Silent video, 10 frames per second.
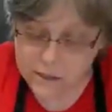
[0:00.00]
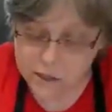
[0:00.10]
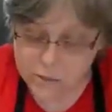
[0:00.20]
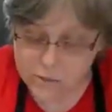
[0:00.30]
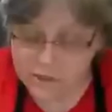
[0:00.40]

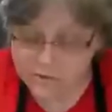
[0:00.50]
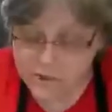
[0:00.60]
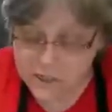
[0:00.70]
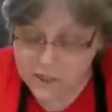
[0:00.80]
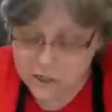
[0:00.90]
12
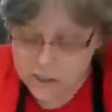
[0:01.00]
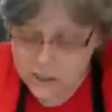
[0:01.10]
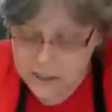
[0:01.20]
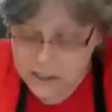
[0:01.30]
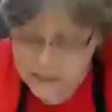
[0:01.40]

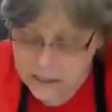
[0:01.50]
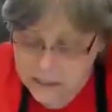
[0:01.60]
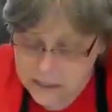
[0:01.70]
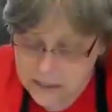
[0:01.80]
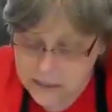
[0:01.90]

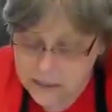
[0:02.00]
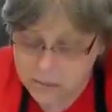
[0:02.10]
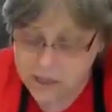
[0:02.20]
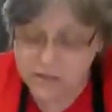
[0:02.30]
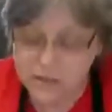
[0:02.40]
inches,
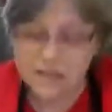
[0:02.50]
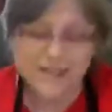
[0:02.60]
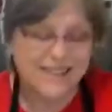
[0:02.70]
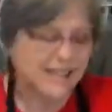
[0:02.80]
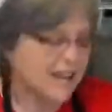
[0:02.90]
about
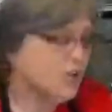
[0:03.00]
not